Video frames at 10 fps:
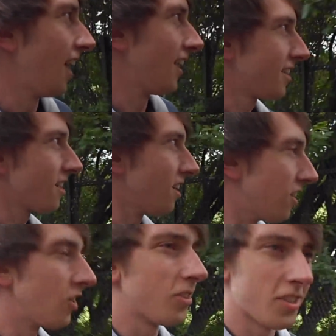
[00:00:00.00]
That's a
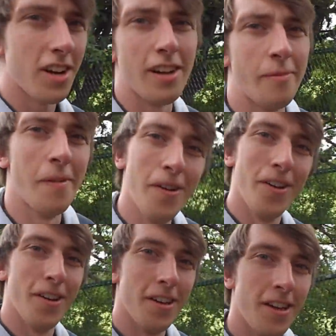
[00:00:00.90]
long time.
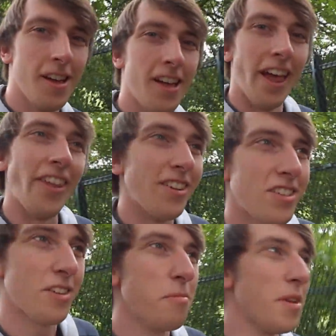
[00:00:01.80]
And there are
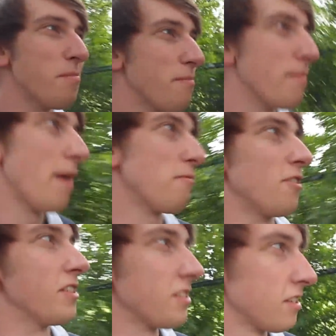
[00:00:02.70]
so many
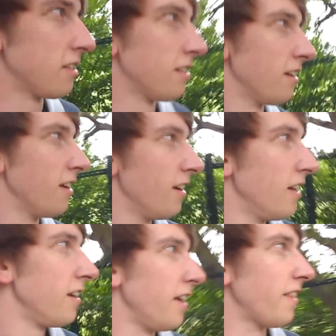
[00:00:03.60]
memories
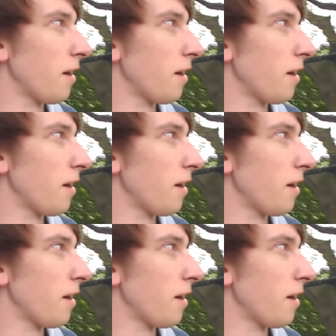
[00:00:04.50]
in